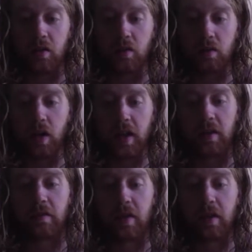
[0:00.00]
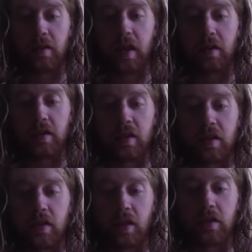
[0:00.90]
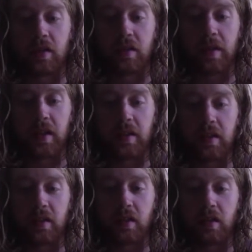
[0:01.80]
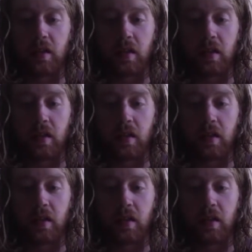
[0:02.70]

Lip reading: right in front of Al Cisneros, the bassist